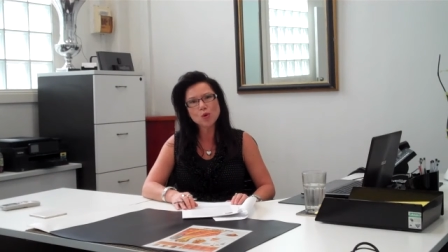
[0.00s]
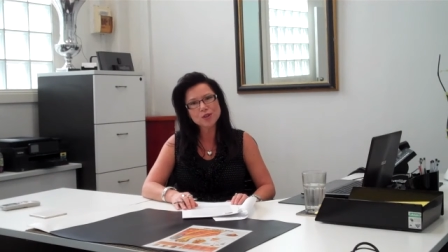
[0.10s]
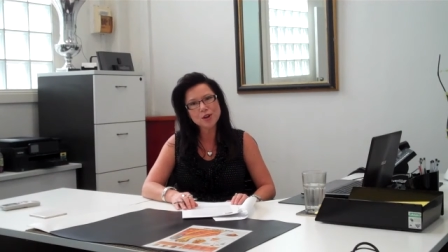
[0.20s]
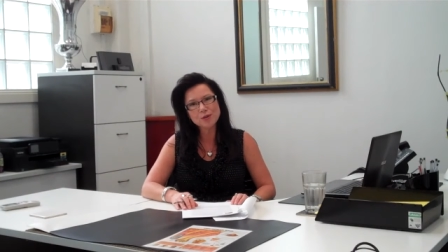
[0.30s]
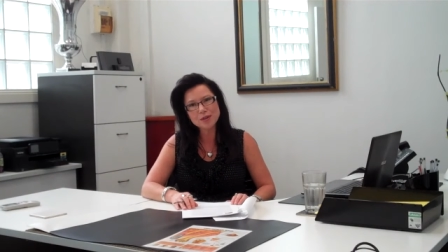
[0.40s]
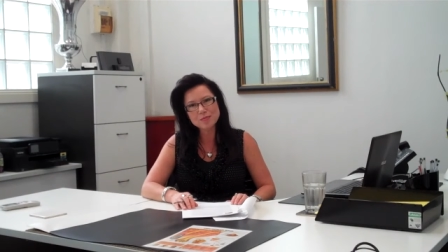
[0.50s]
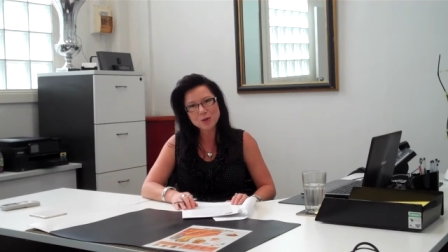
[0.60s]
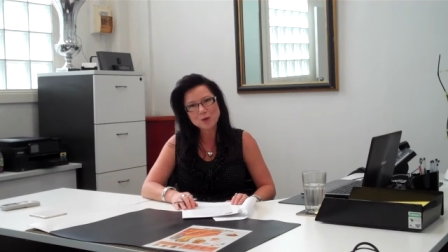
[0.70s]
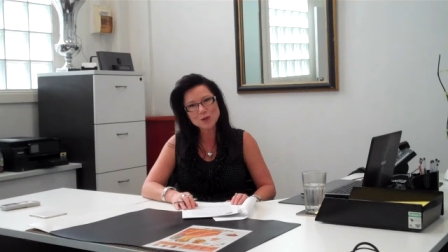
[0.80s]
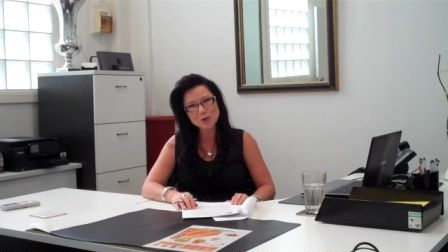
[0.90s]

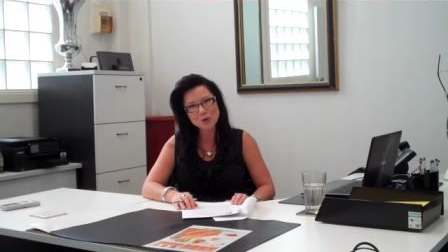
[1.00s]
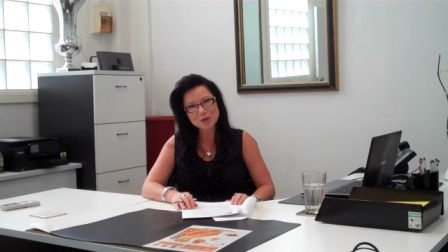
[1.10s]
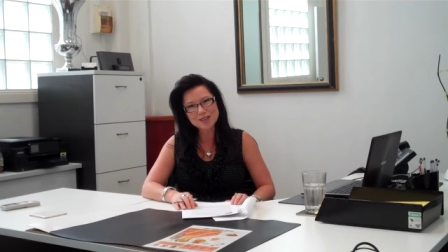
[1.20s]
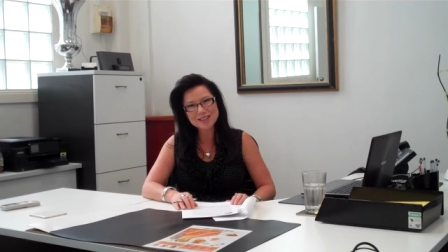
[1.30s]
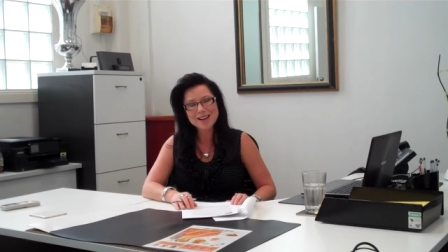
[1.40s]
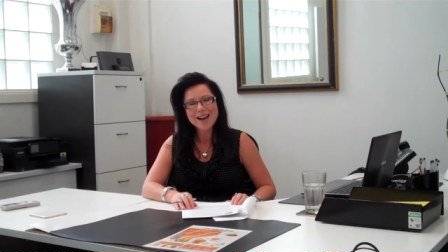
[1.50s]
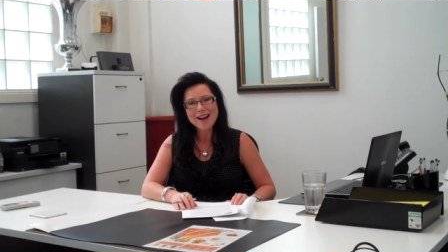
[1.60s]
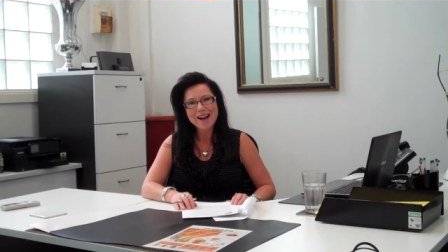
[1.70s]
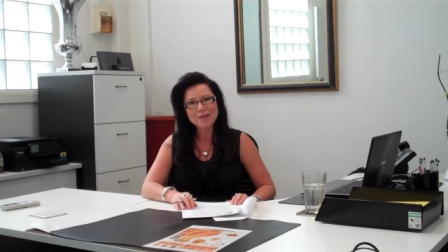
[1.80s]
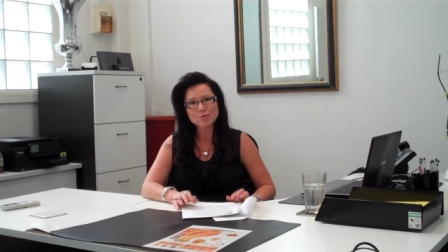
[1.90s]
autoimmune disorders
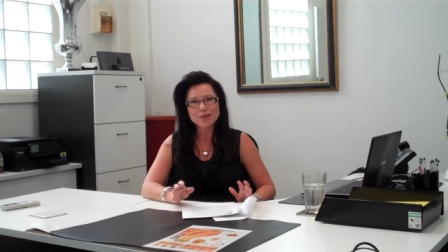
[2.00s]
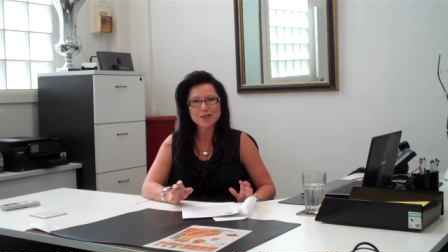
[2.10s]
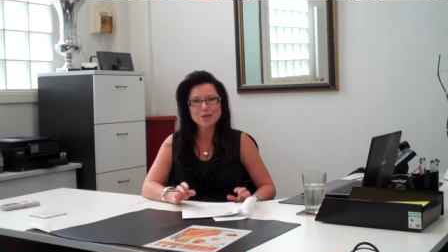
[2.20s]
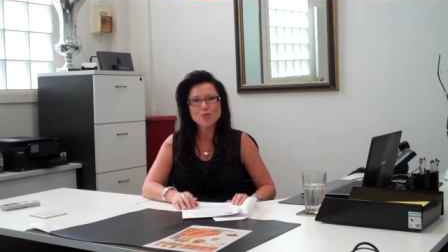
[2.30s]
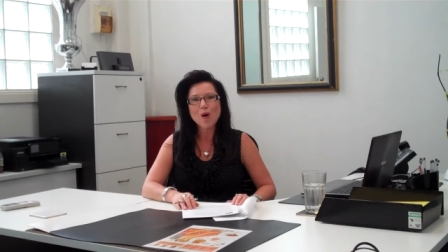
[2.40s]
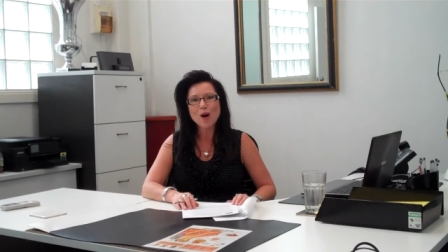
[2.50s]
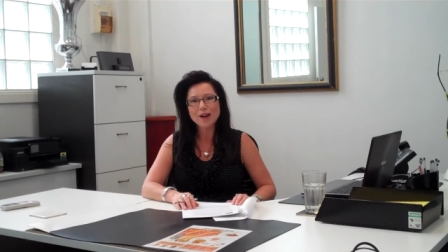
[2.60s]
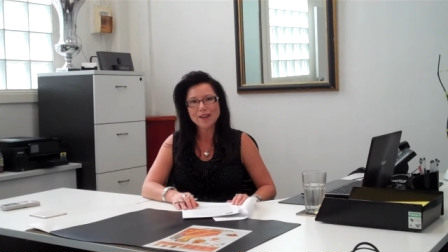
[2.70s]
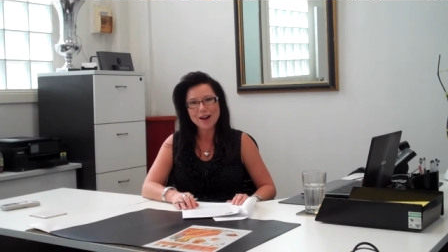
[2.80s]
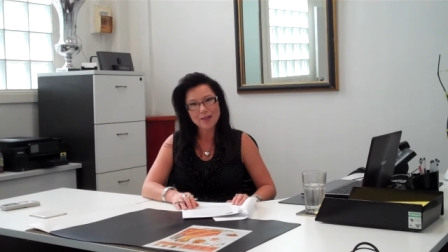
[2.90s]
and reasons
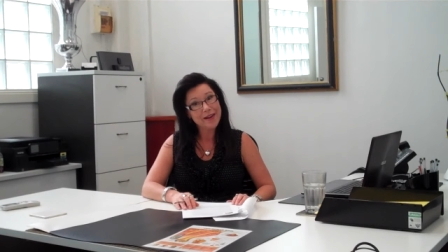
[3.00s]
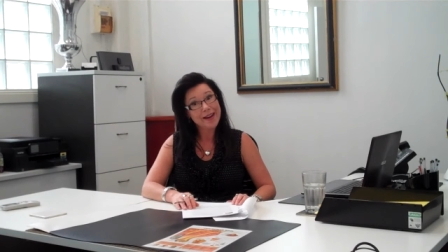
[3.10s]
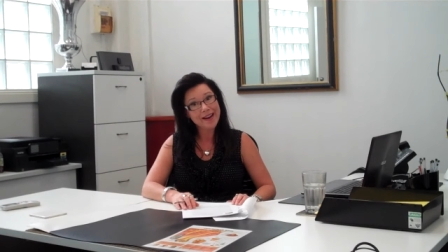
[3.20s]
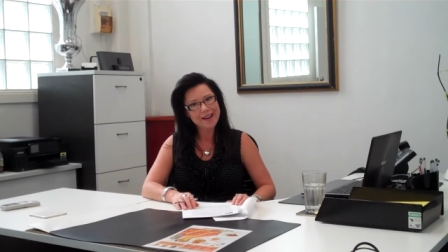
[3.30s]
why uh, the